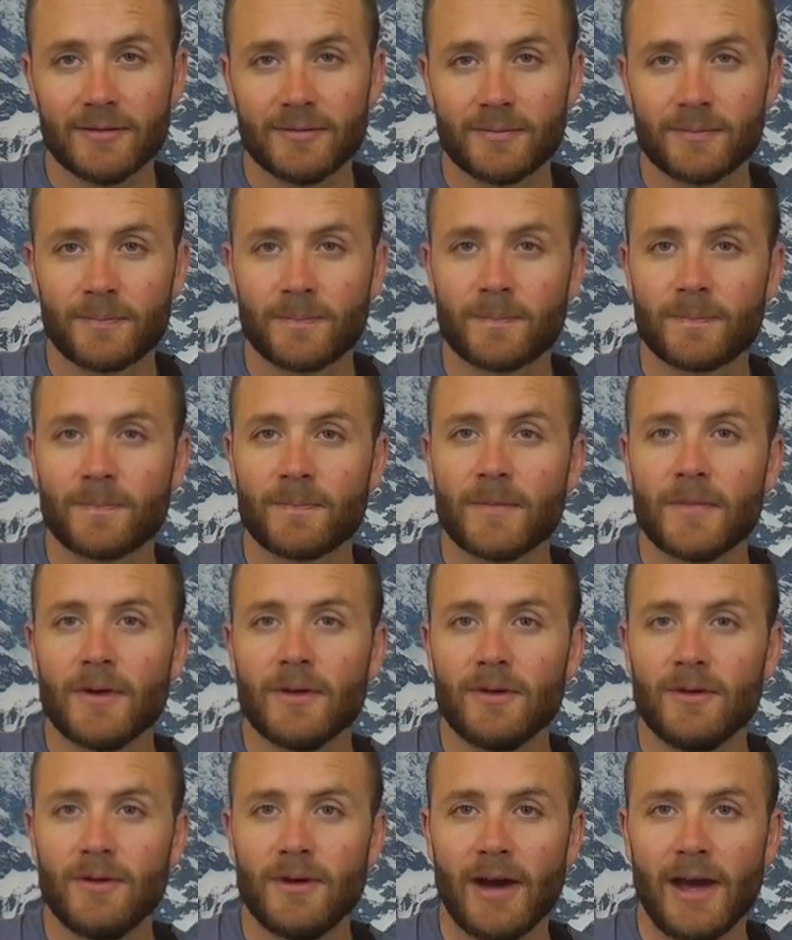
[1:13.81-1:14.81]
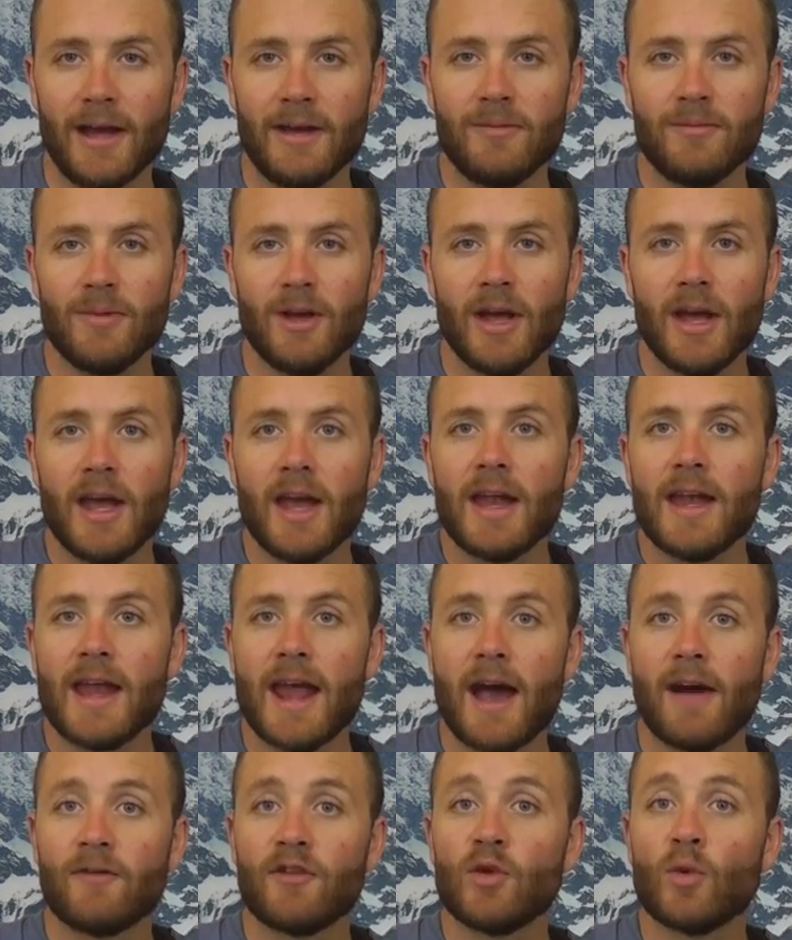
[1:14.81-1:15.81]
Okay?
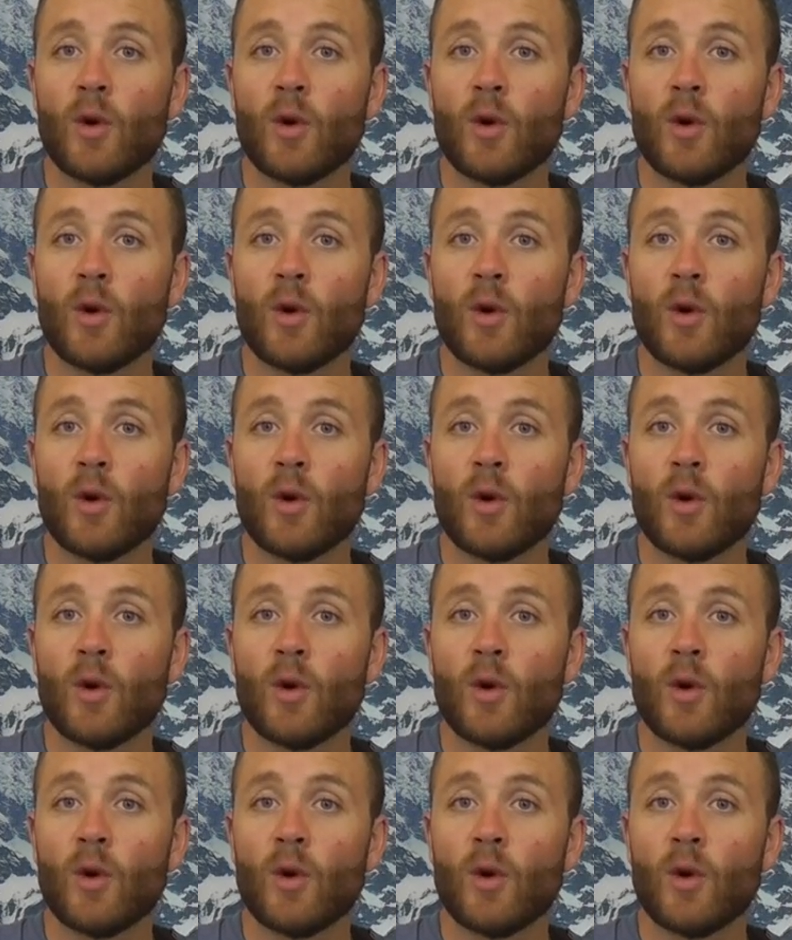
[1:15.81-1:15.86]
Now if